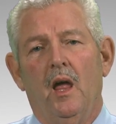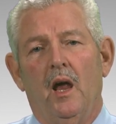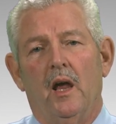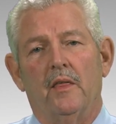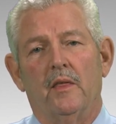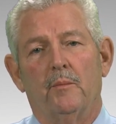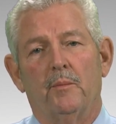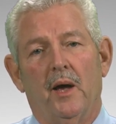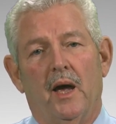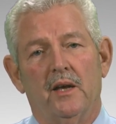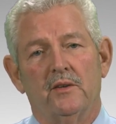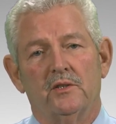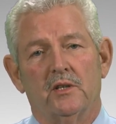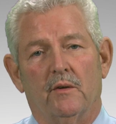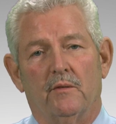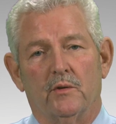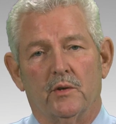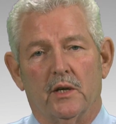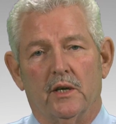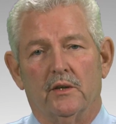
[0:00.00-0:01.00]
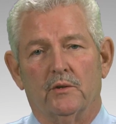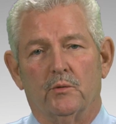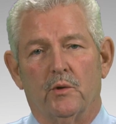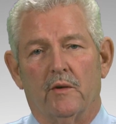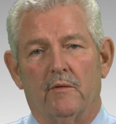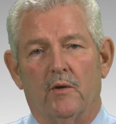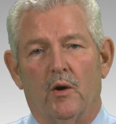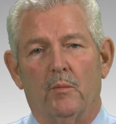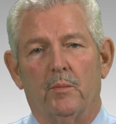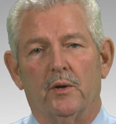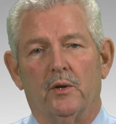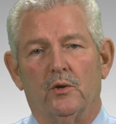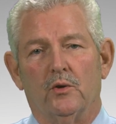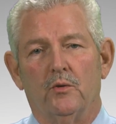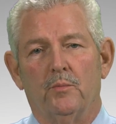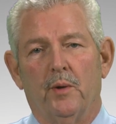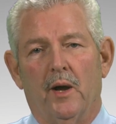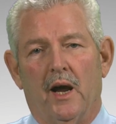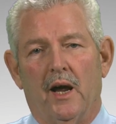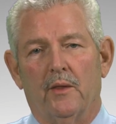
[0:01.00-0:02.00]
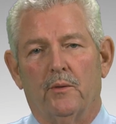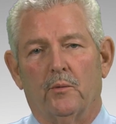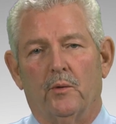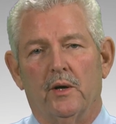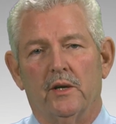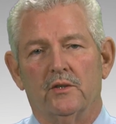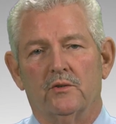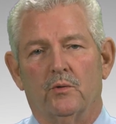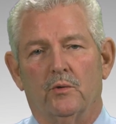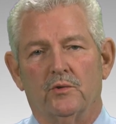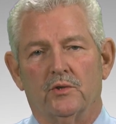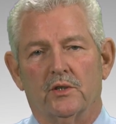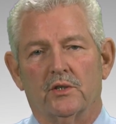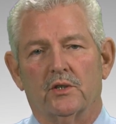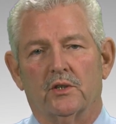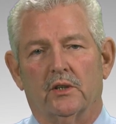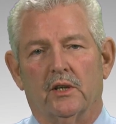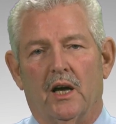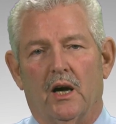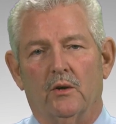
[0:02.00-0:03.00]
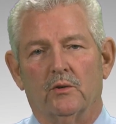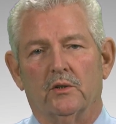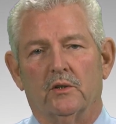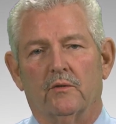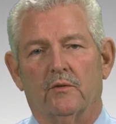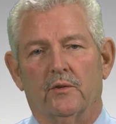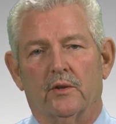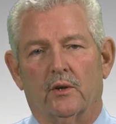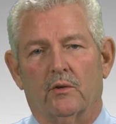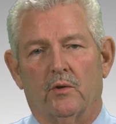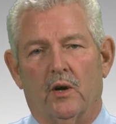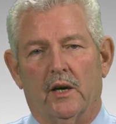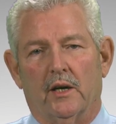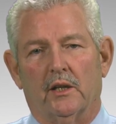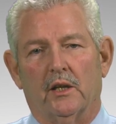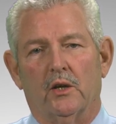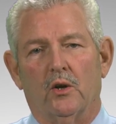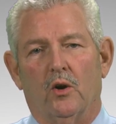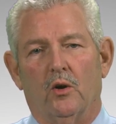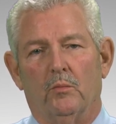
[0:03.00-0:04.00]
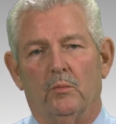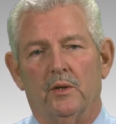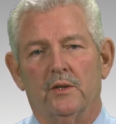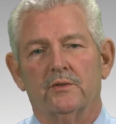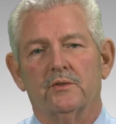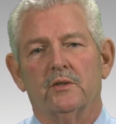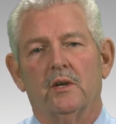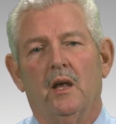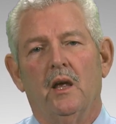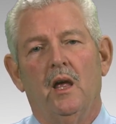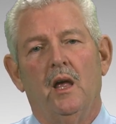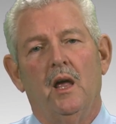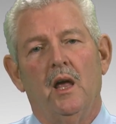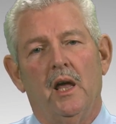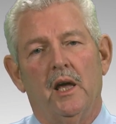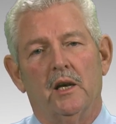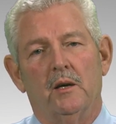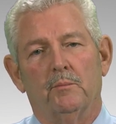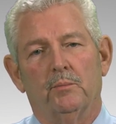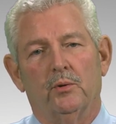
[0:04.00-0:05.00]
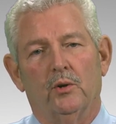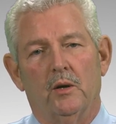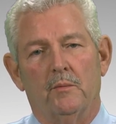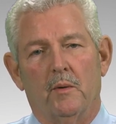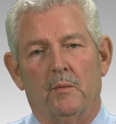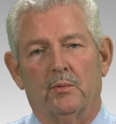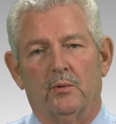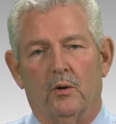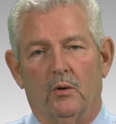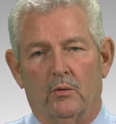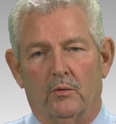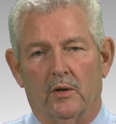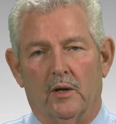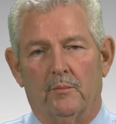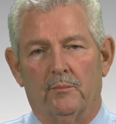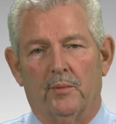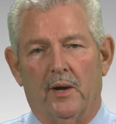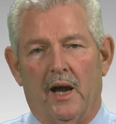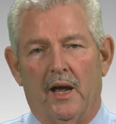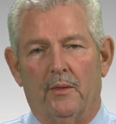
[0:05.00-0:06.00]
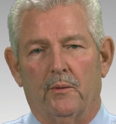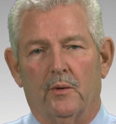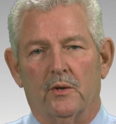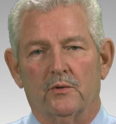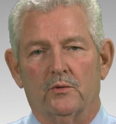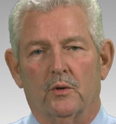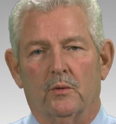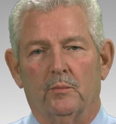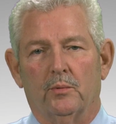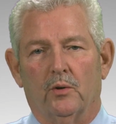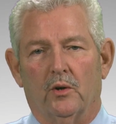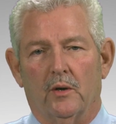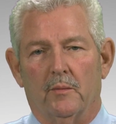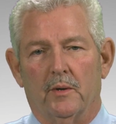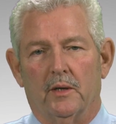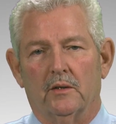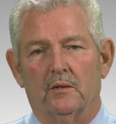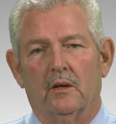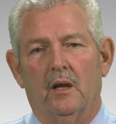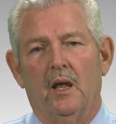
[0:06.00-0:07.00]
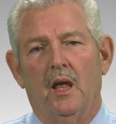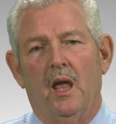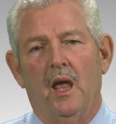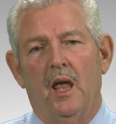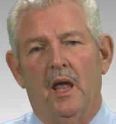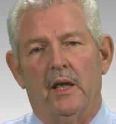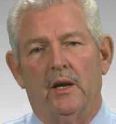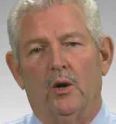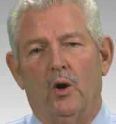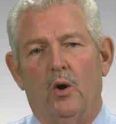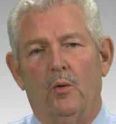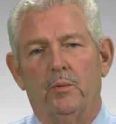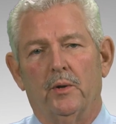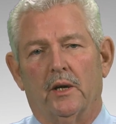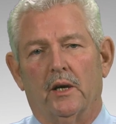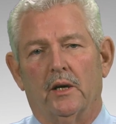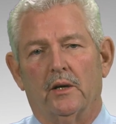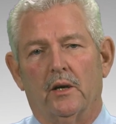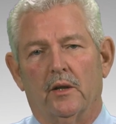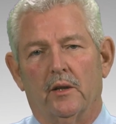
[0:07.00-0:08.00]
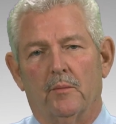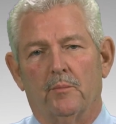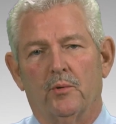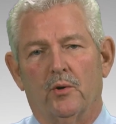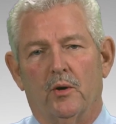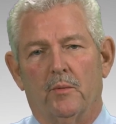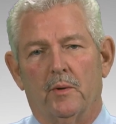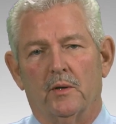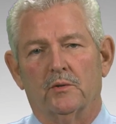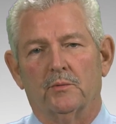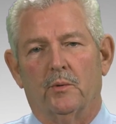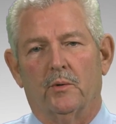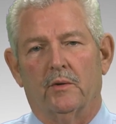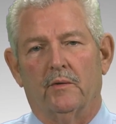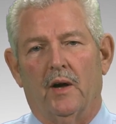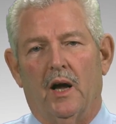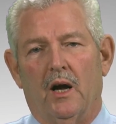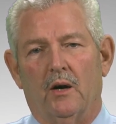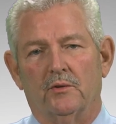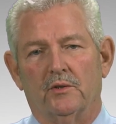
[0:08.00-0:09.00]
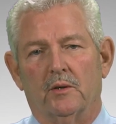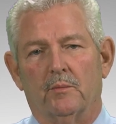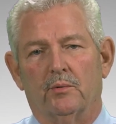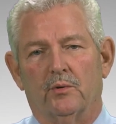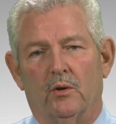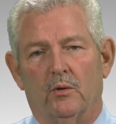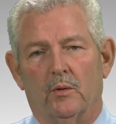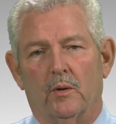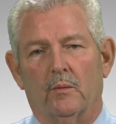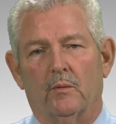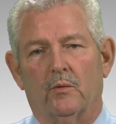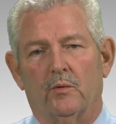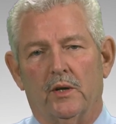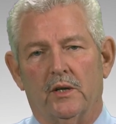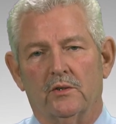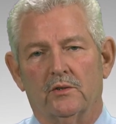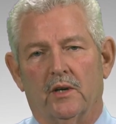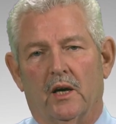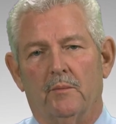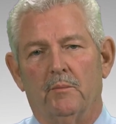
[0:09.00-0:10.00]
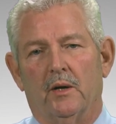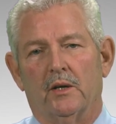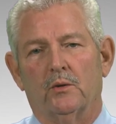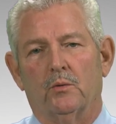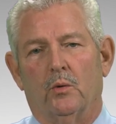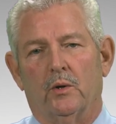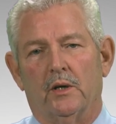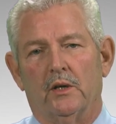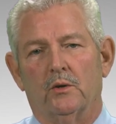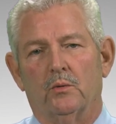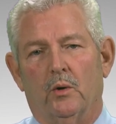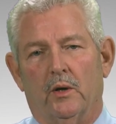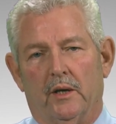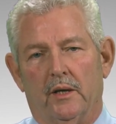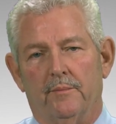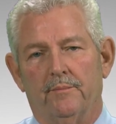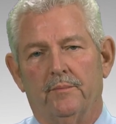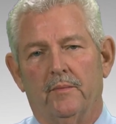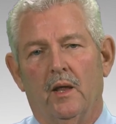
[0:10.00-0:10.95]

In the past several years, we've opened new pathways to transitional housing for the chronically homeless, an employment program, Pathways to Employment, and opening another permanent supportive housing program, Creekside, by 2020.